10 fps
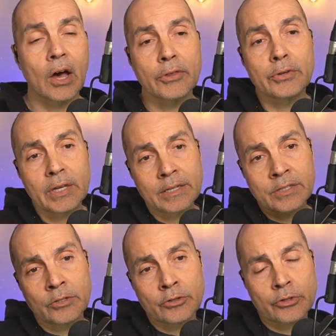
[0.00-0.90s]
other things in
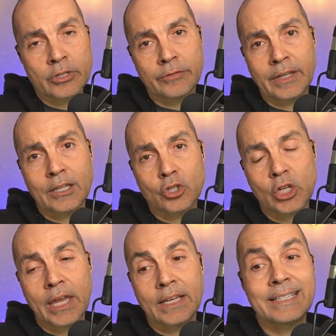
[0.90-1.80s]
your certificate
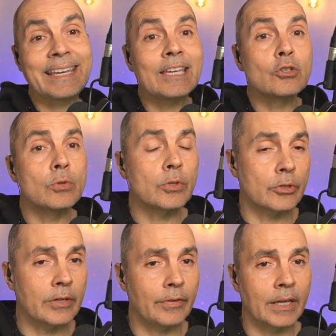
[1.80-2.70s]
chain to issue
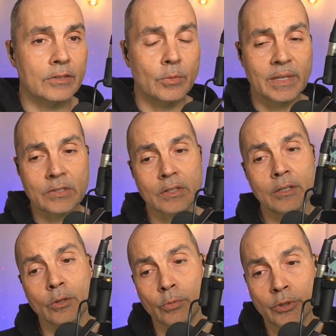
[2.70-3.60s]
certificates. So basically
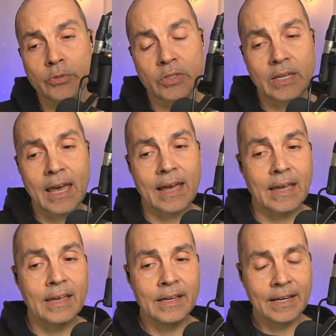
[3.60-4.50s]
the root
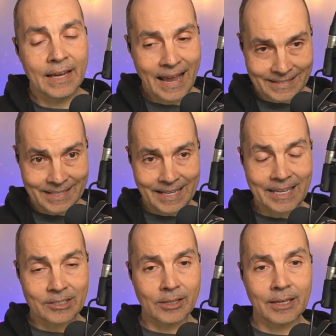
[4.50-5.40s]
CA has the
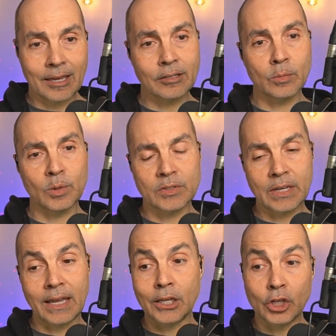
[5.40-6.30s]
keys to the kingdom to
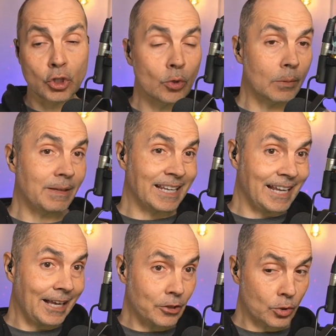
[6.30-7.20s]
say you can be an
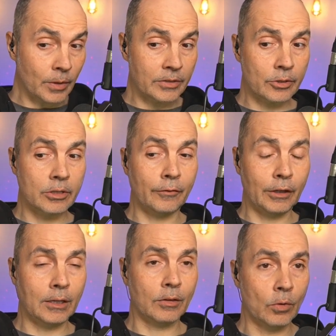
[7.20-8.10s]
issuing
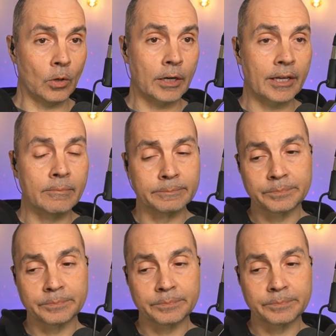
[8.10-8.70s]
certificate authority,